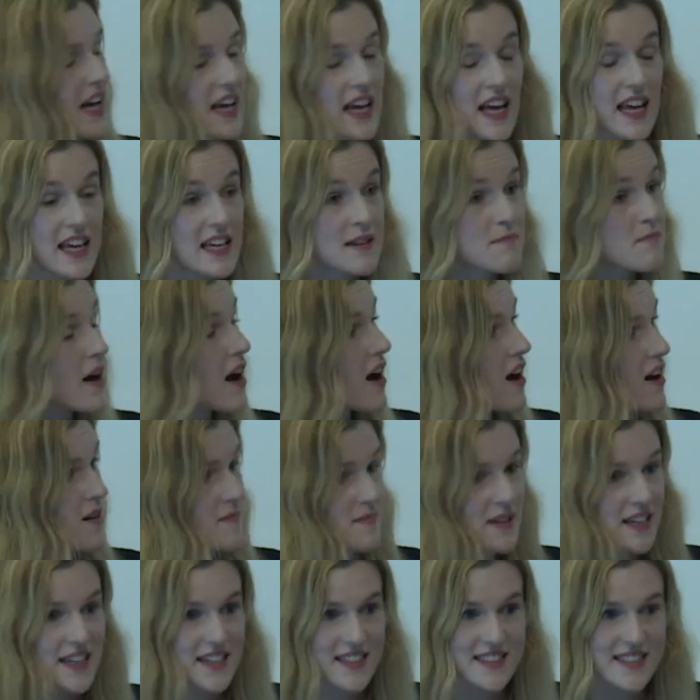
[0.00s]
uh, in
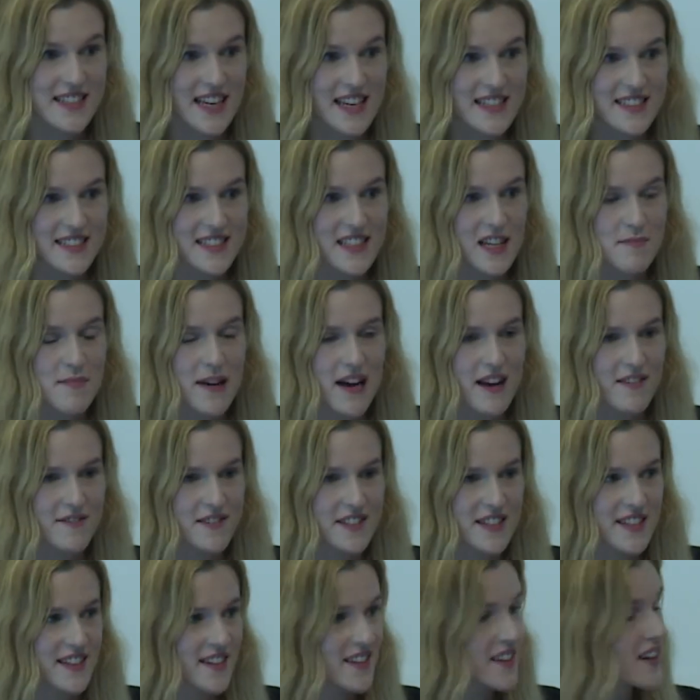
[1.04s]
part because it ends up
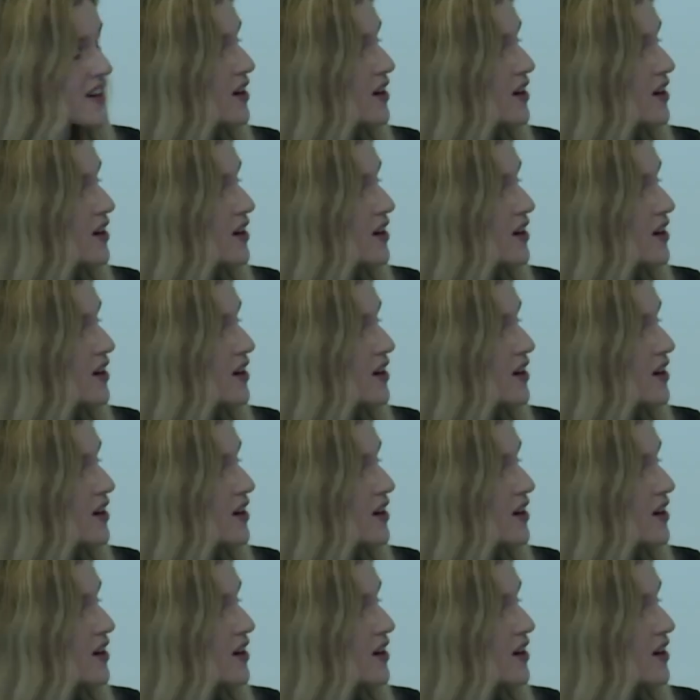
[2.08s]
having